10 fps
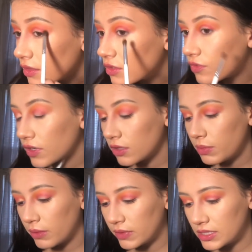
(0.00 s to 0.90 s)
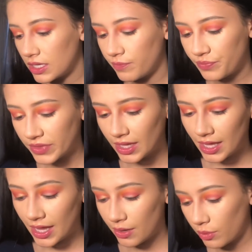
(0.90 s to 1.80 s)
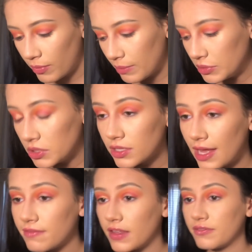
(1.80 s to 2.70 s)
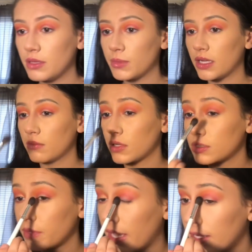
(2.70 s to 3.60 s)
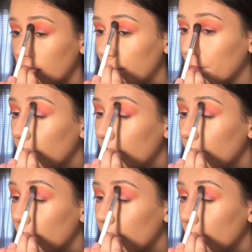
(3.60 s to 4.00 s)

It's fairly pigmented. And remember that fluffy blending brush we had? Yeah.